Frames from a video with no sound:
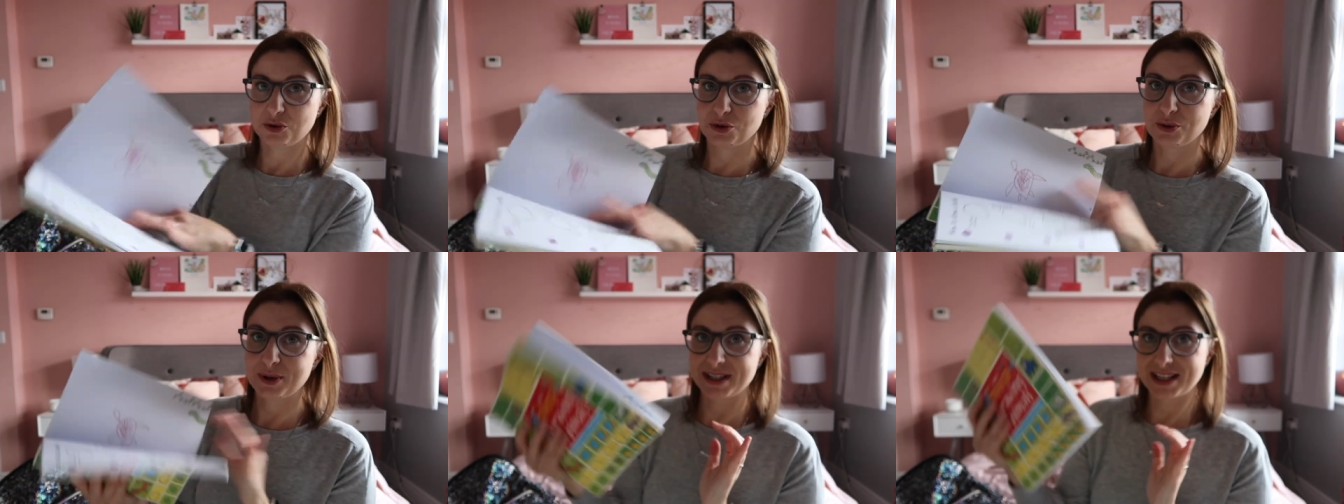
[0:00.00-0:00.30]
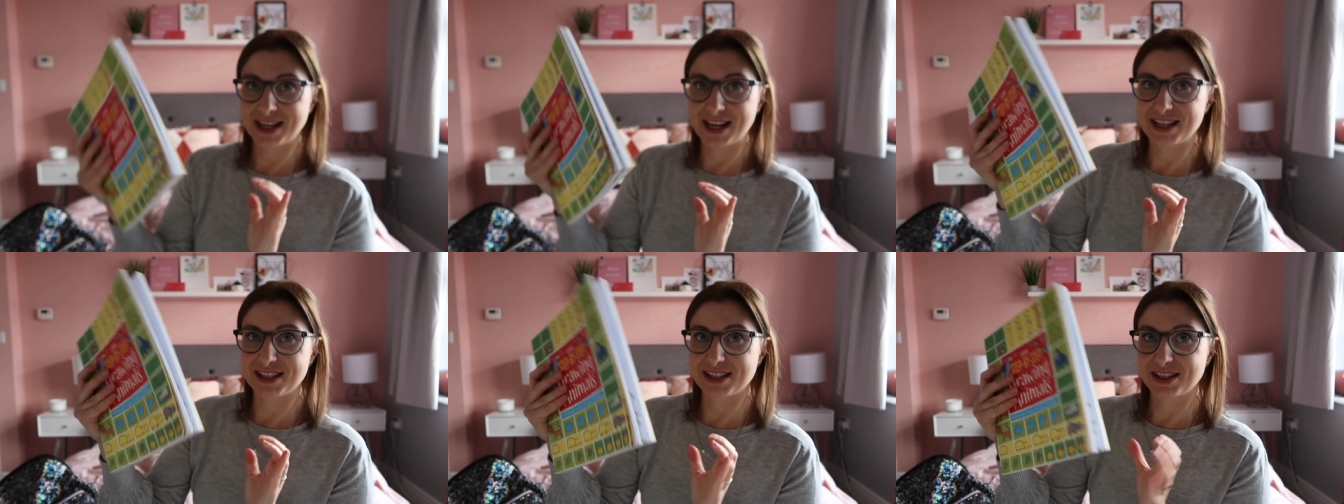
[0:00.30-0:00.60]
always
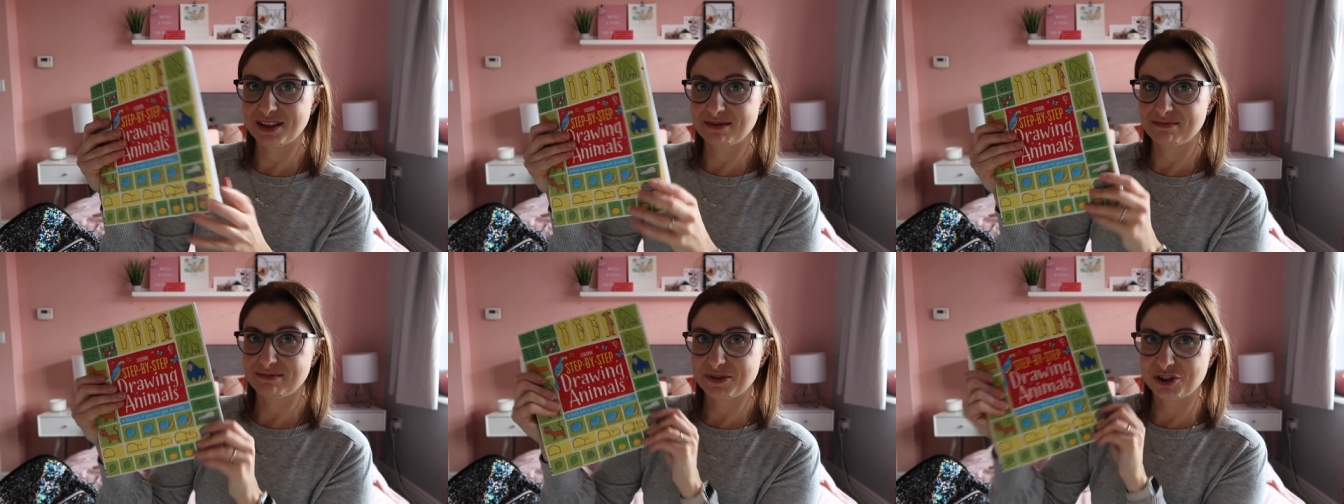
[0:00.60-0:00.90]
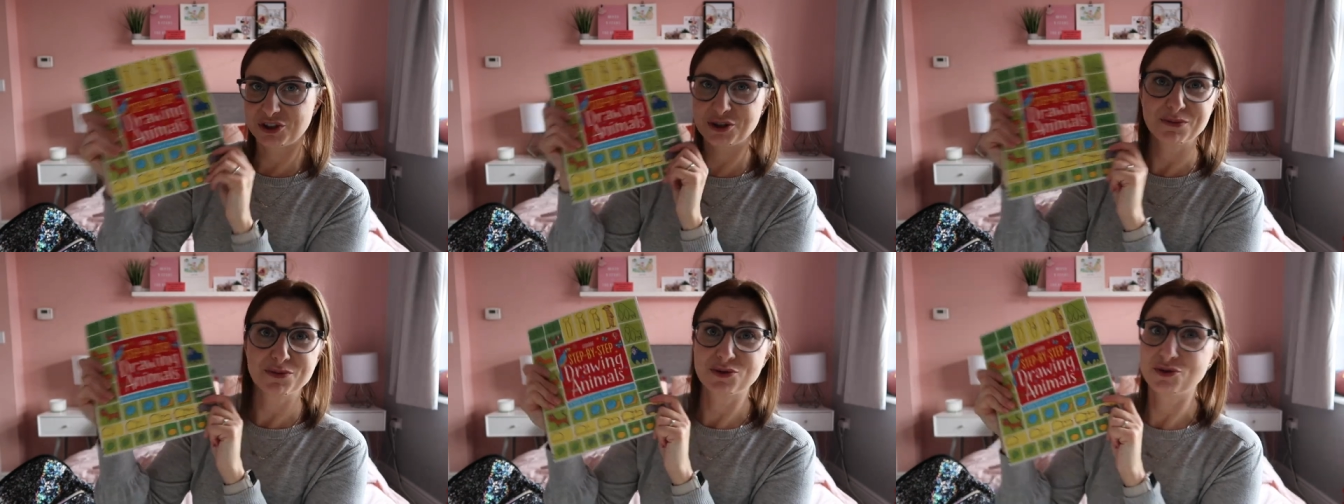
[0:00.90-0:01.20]
has
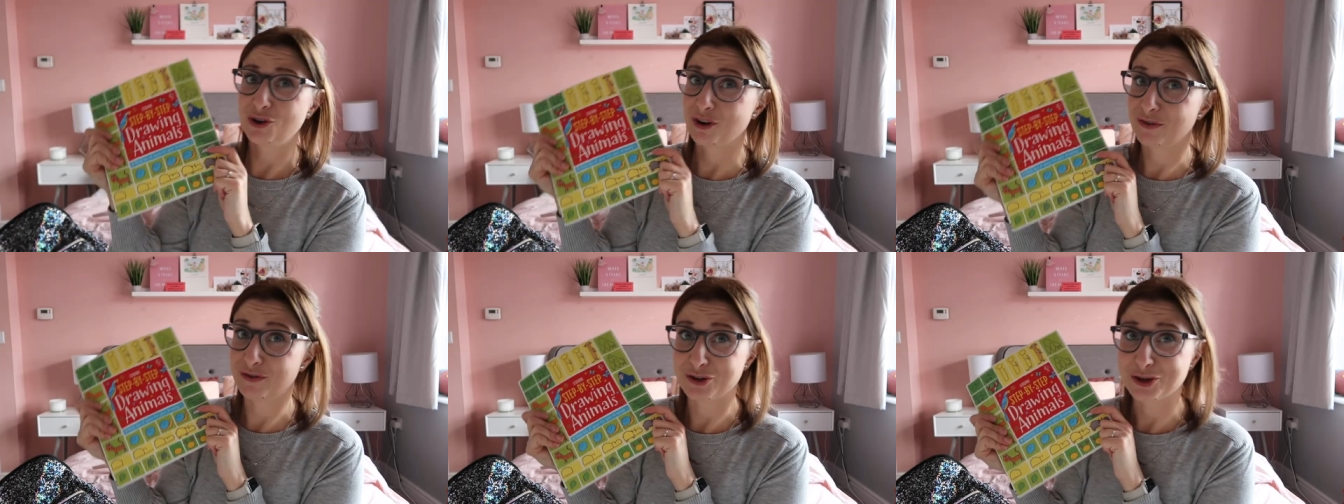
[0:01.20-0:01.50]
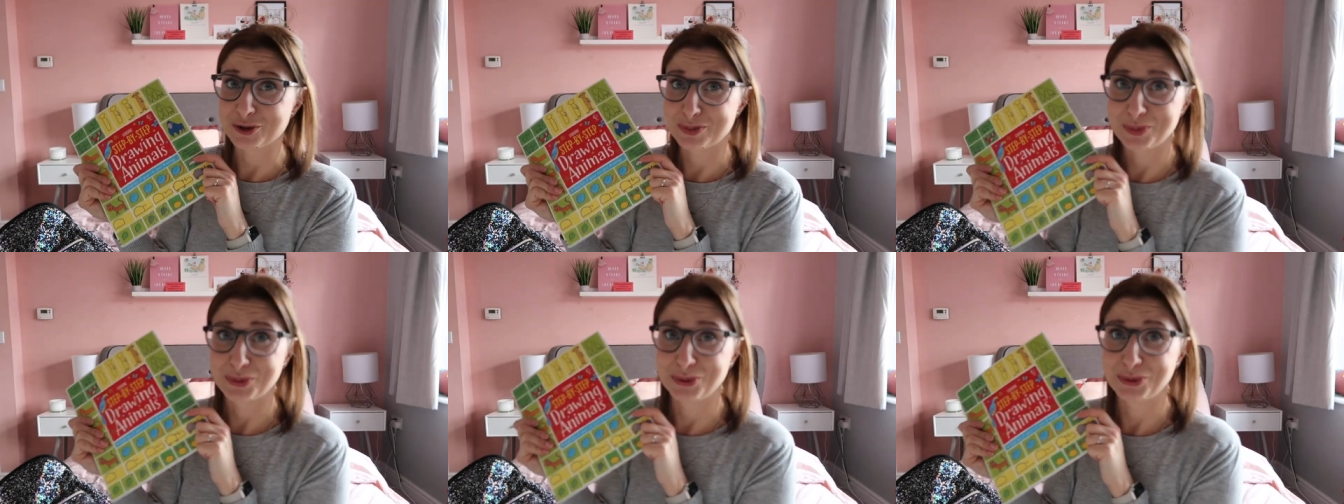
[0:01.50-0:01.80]
some sort of
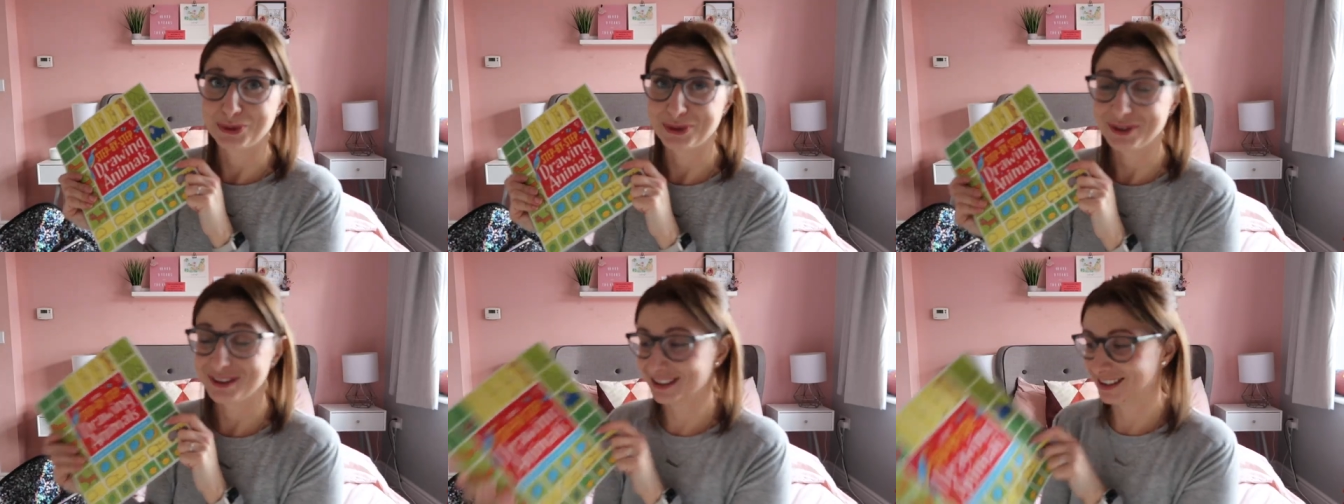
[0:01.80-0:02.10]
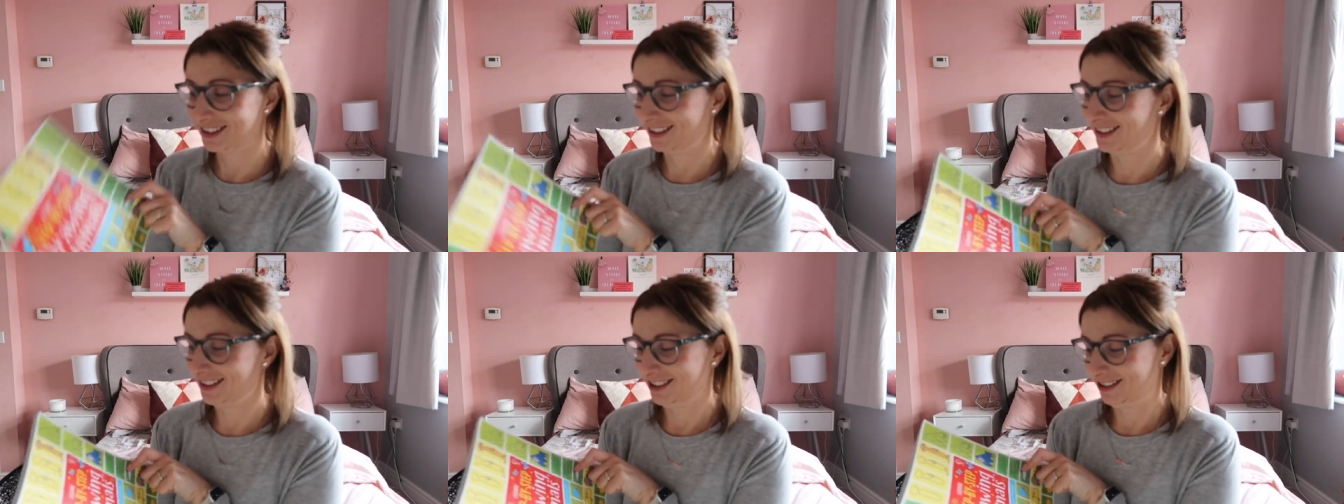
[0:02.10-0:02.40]
Usborne
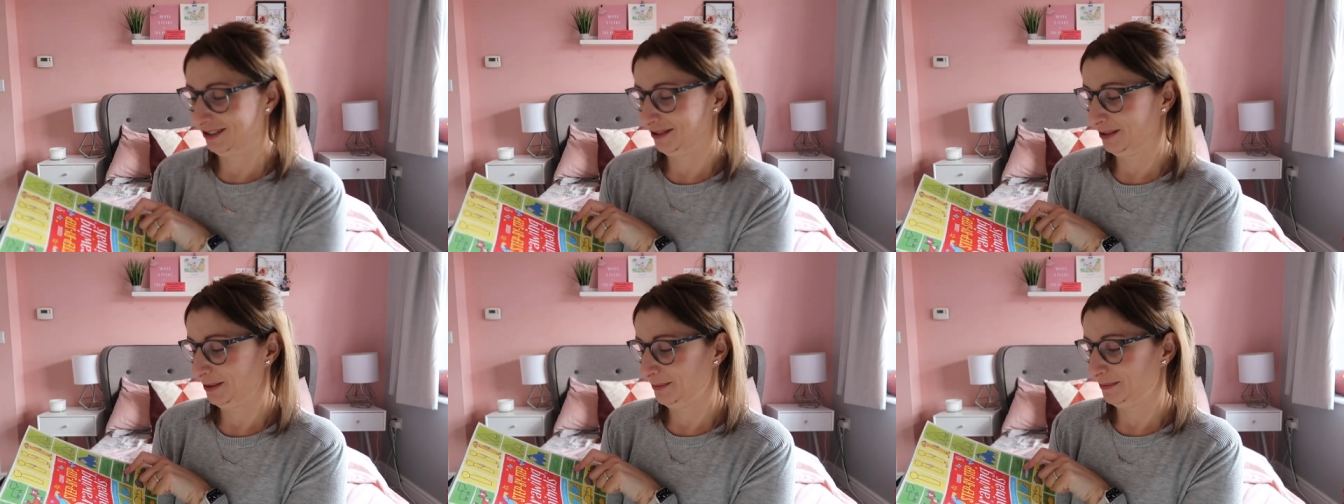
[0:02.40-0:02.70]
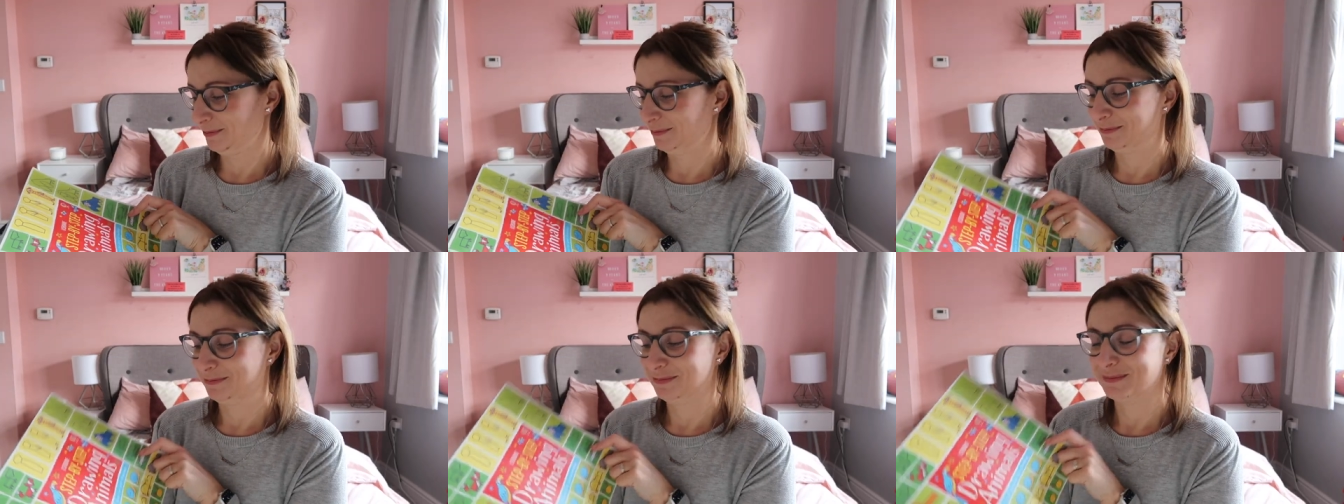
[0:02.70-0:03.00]

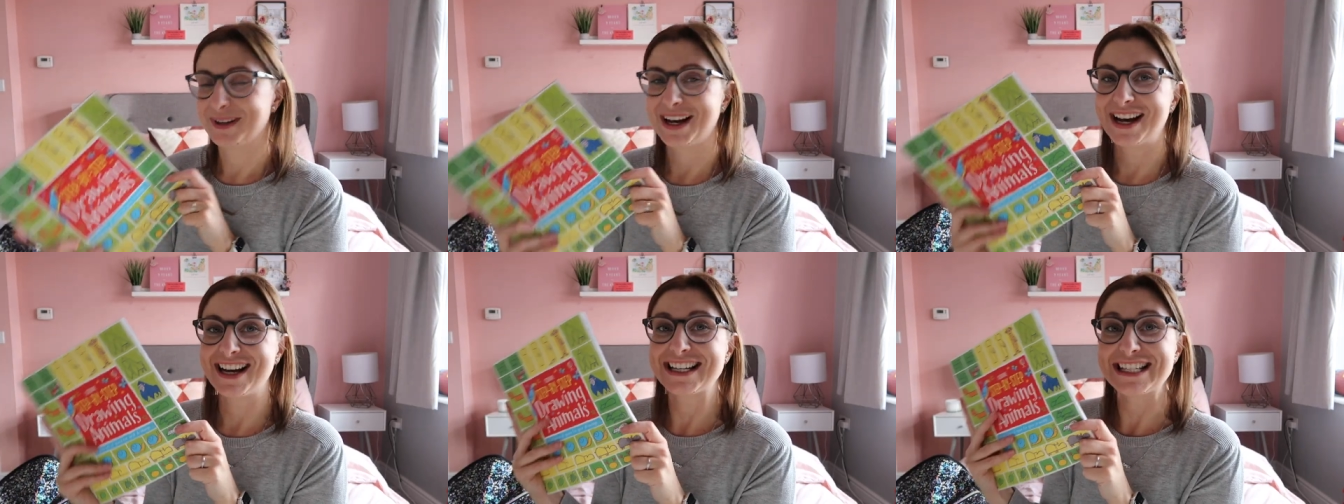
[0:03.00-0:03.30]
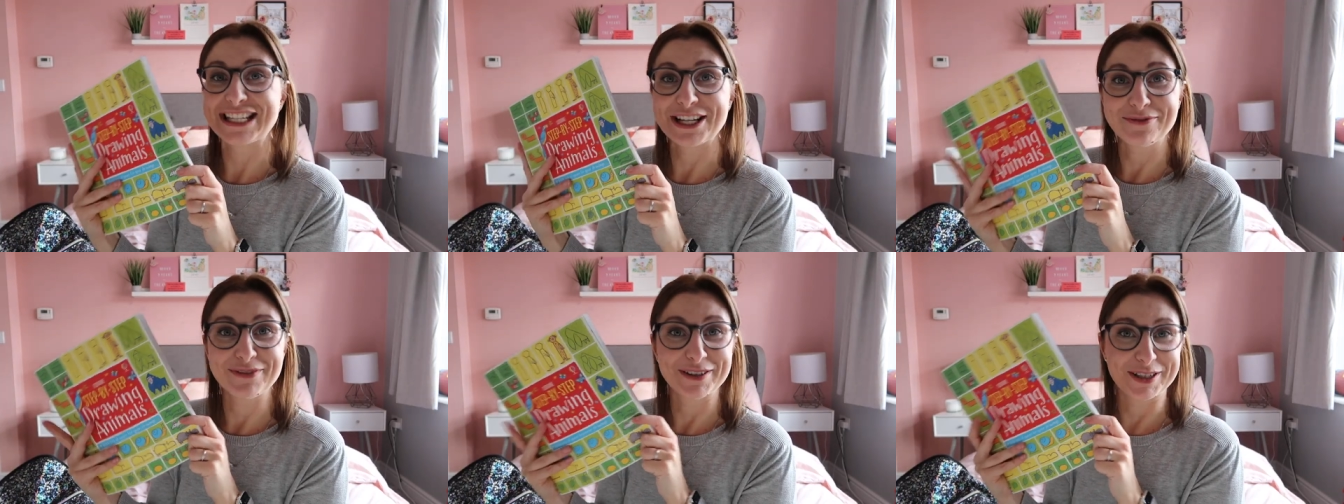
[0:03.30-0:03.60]

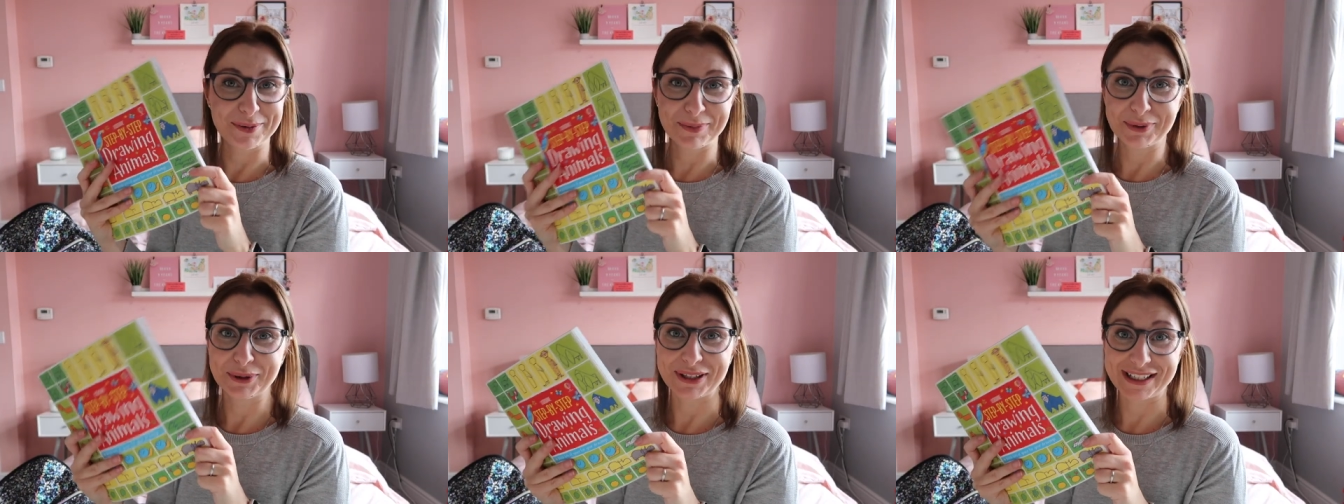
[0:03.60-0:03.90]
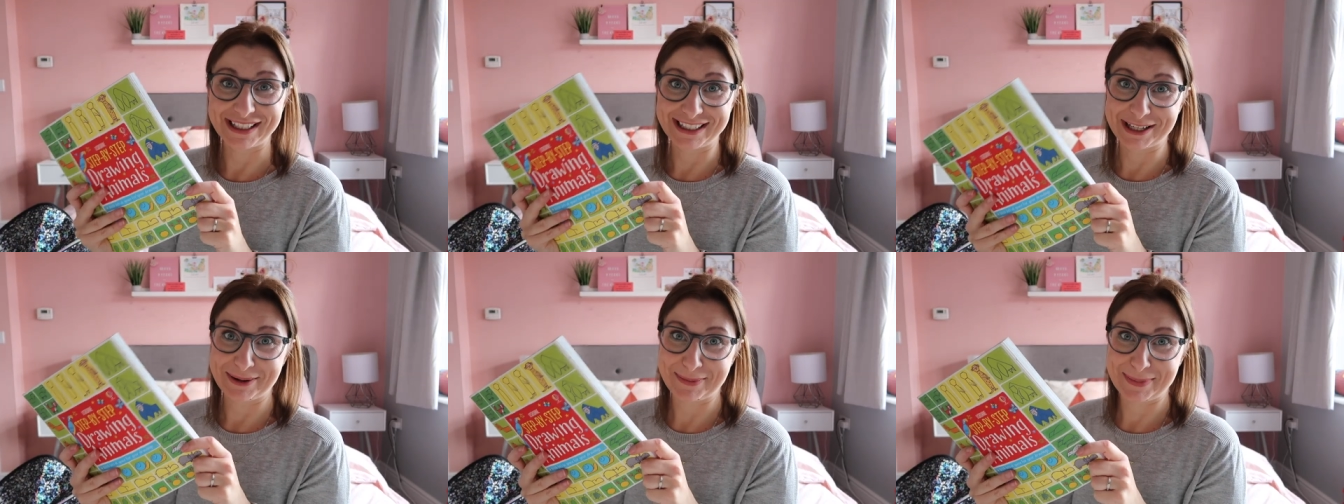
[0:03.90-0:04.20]
activity
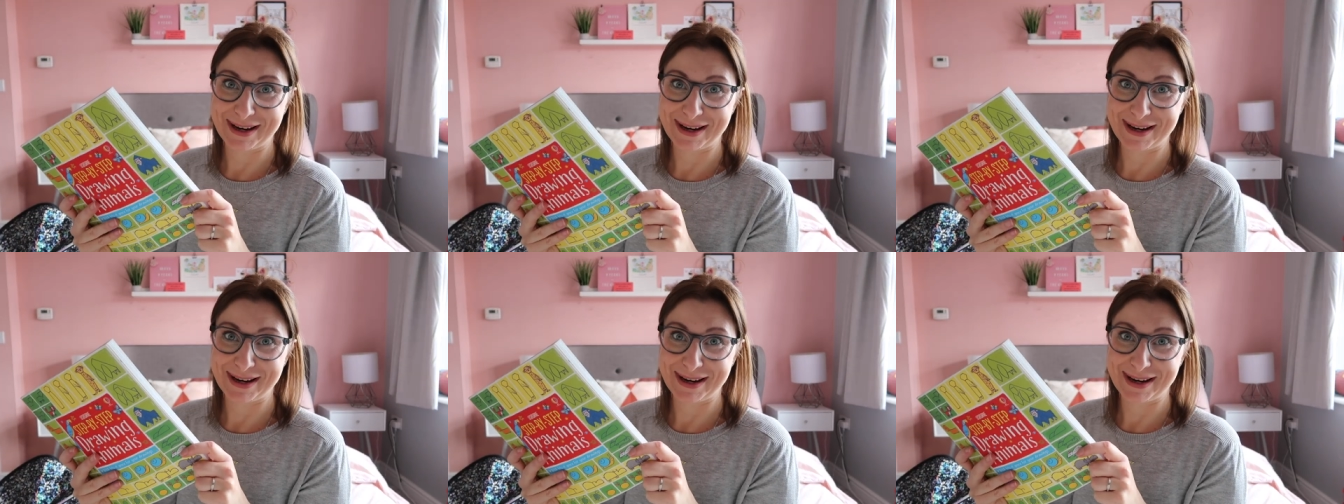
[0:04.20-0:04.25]
book in her